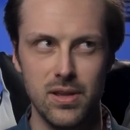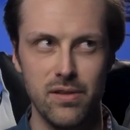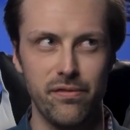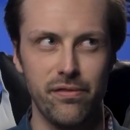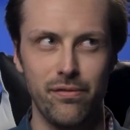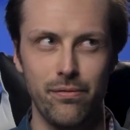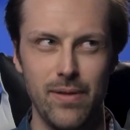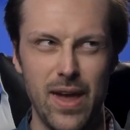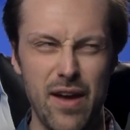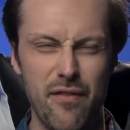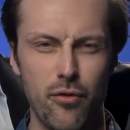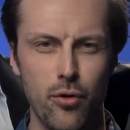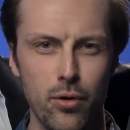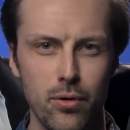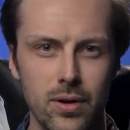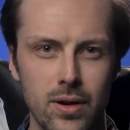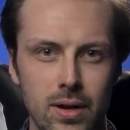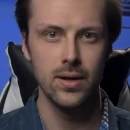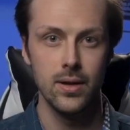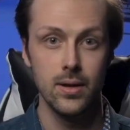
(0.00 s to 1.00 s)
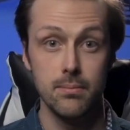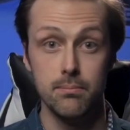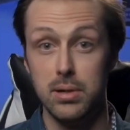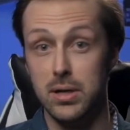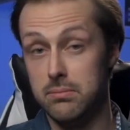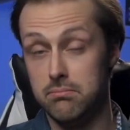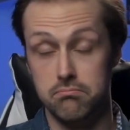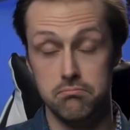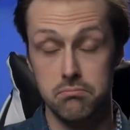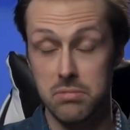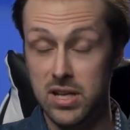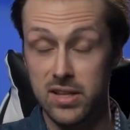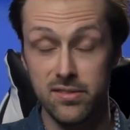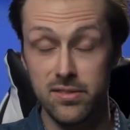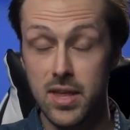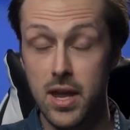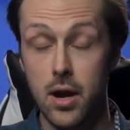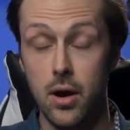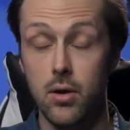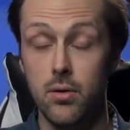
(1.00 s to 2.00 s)
if ever, but it's
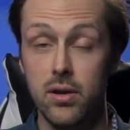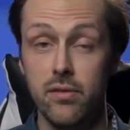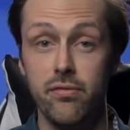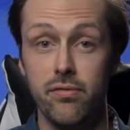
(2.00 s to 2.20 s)
there